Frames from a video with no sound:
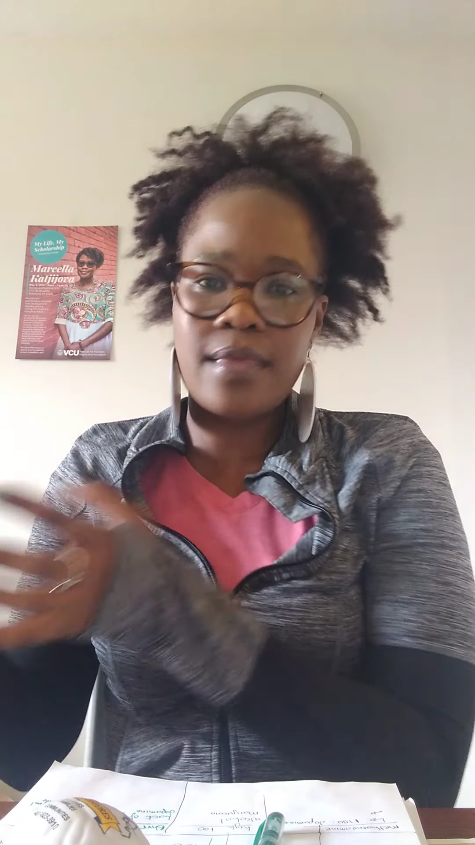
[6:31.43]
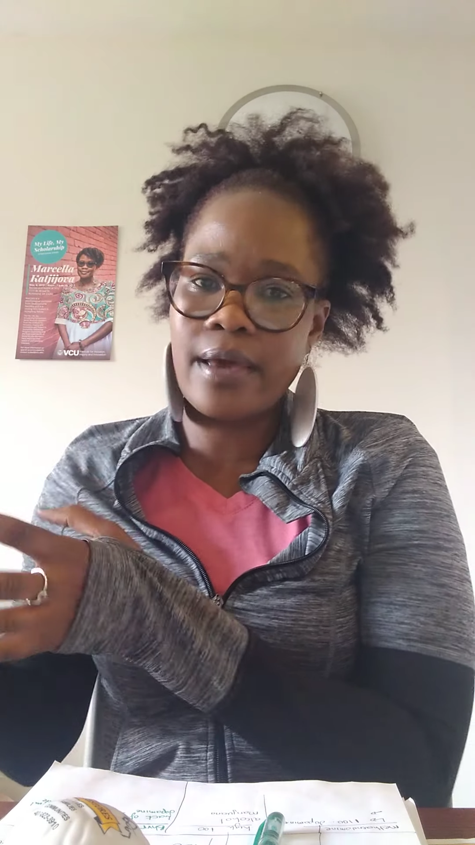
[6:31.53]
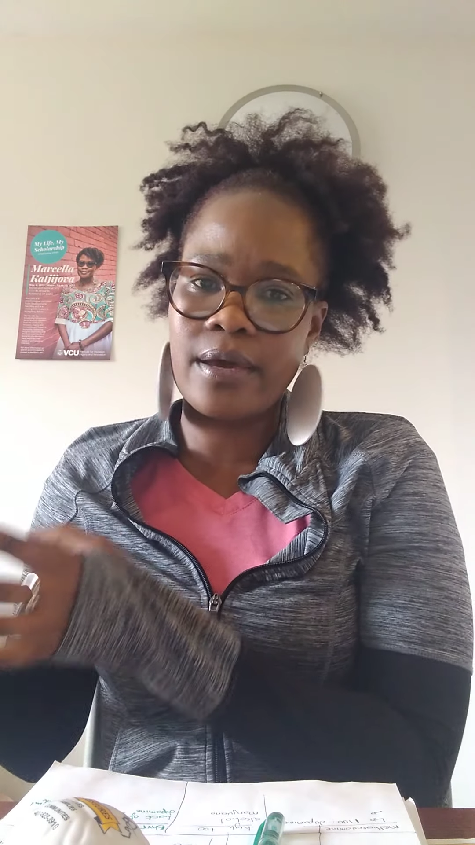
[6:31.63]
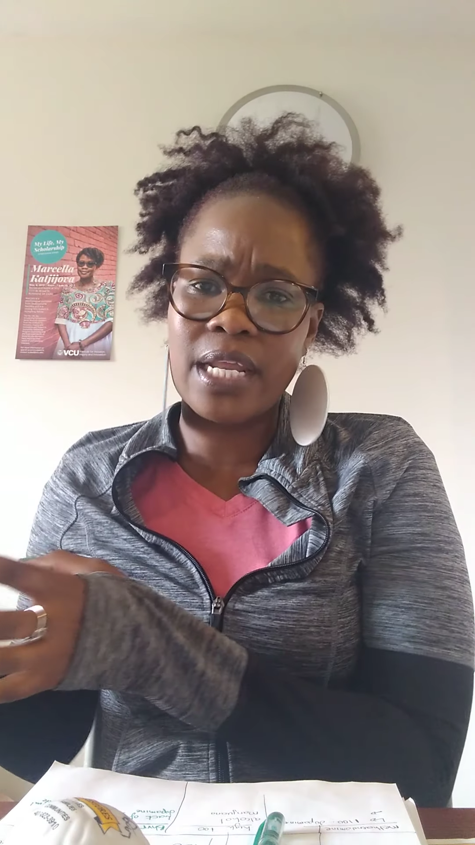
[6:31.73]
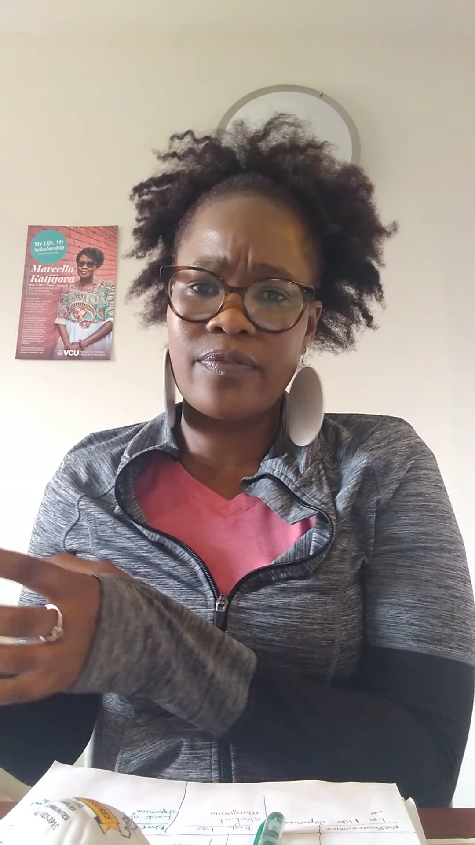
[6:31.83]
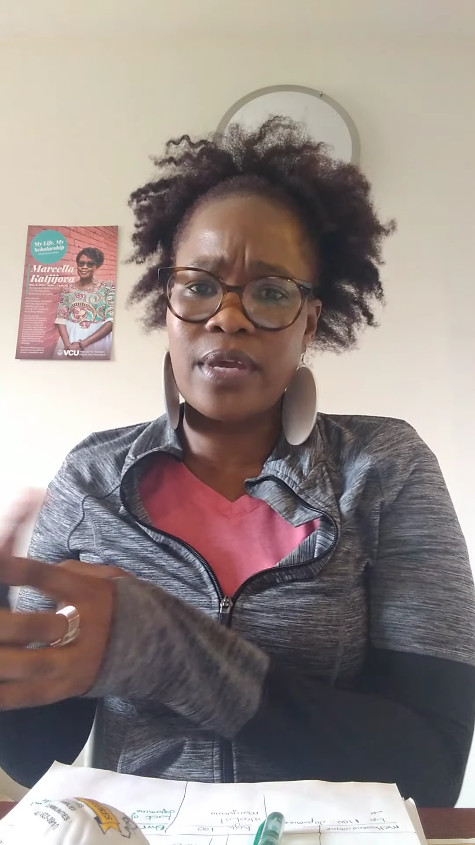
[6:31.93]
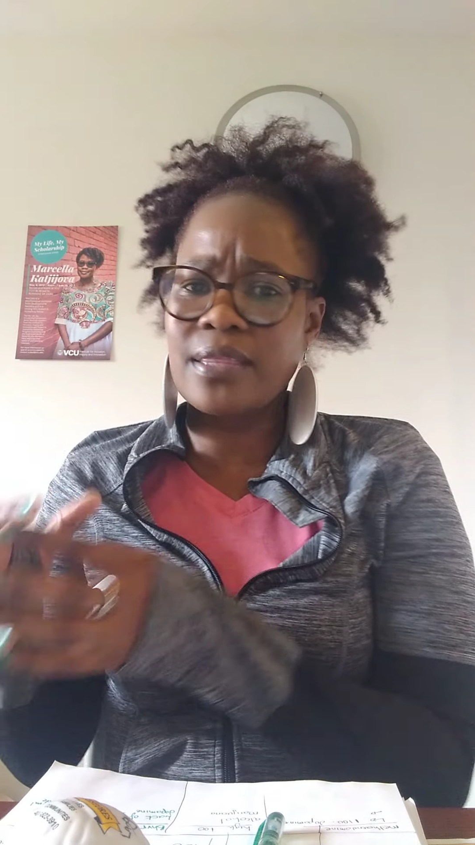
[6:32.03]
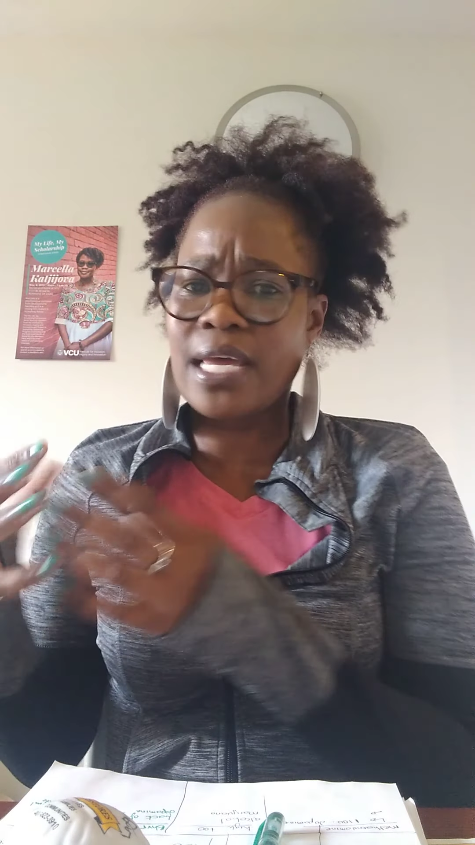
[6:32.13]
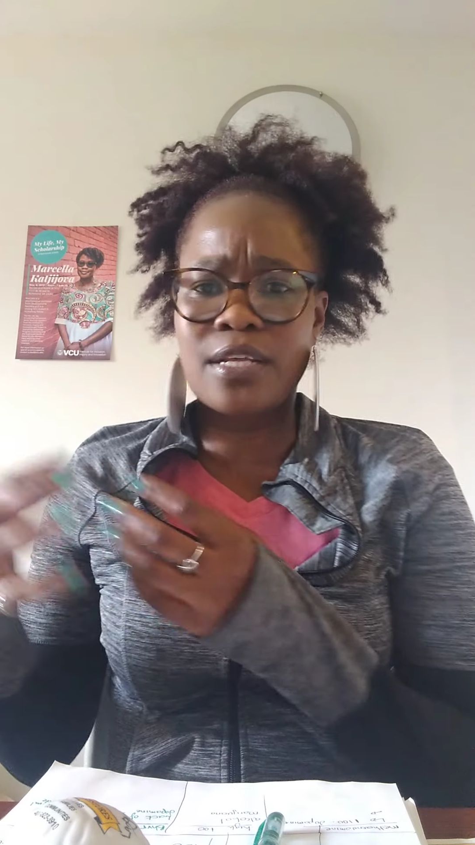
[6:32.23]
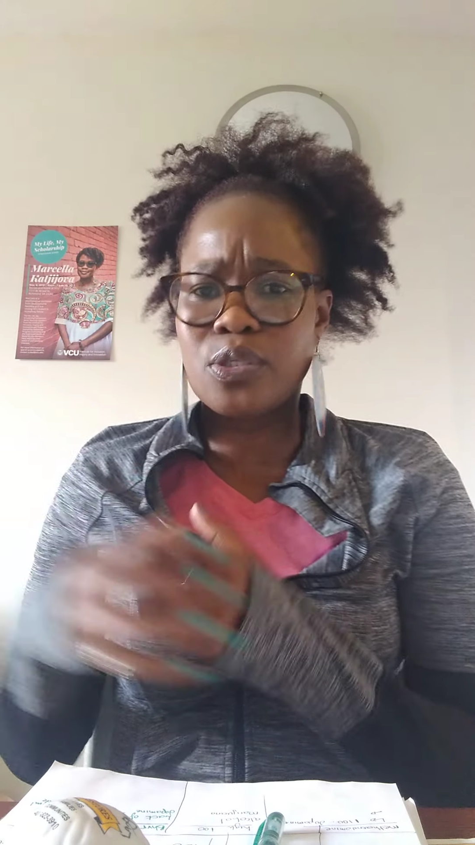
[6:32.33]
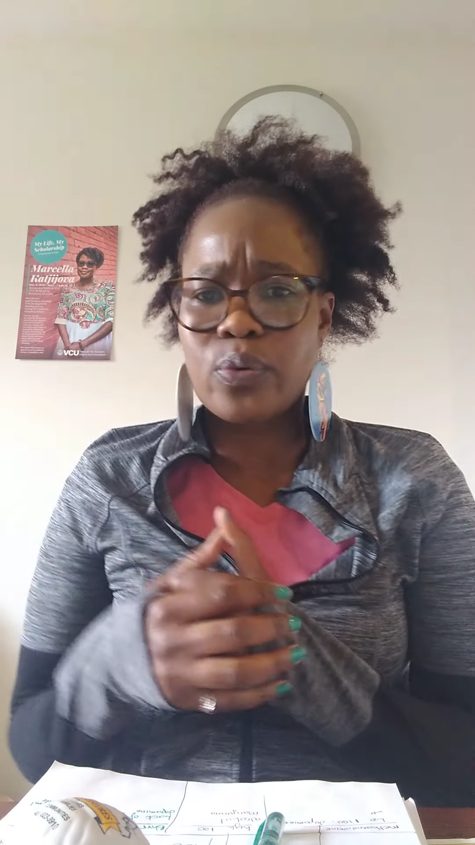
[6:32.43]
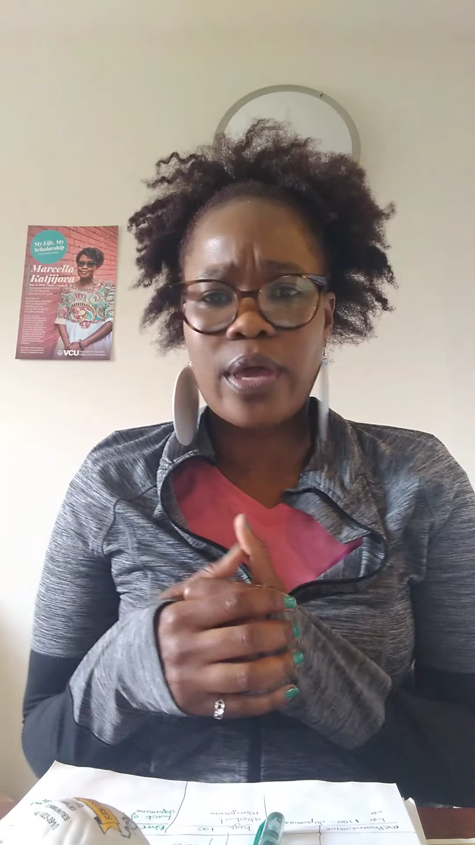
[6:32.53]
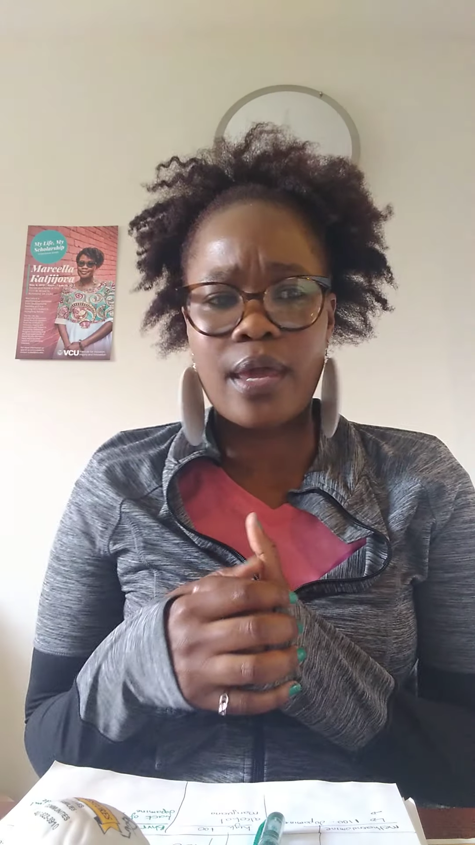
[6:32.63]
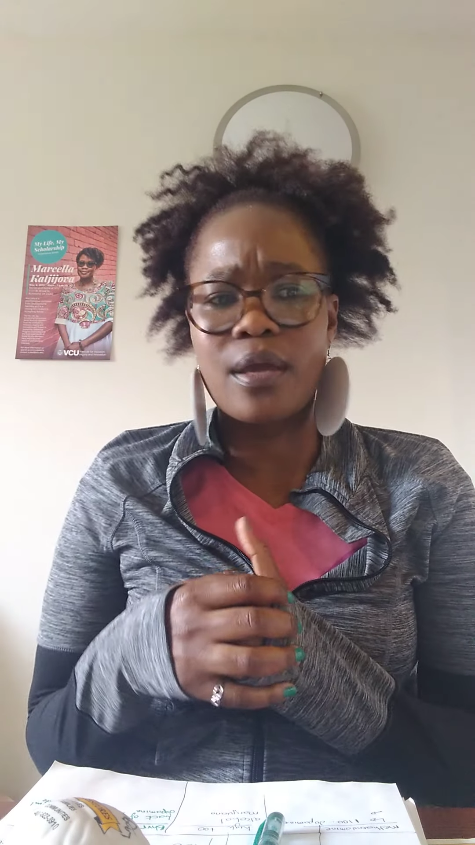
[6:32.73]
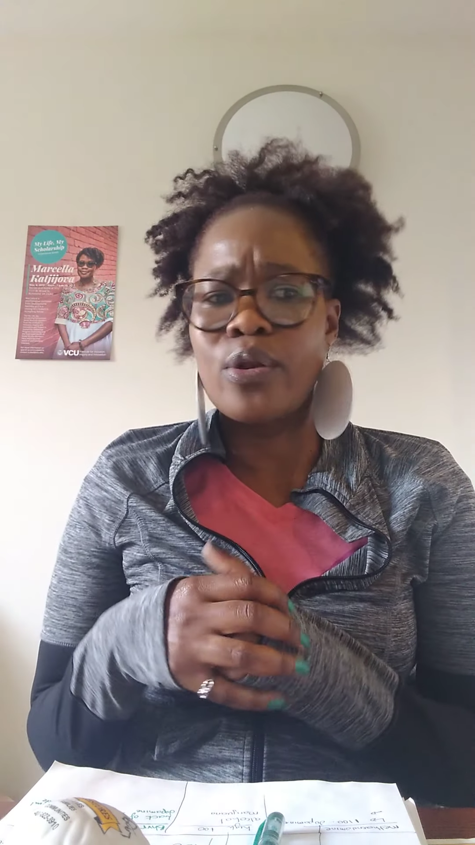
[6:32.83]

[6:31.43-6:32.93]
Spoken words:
their craving that it's okay.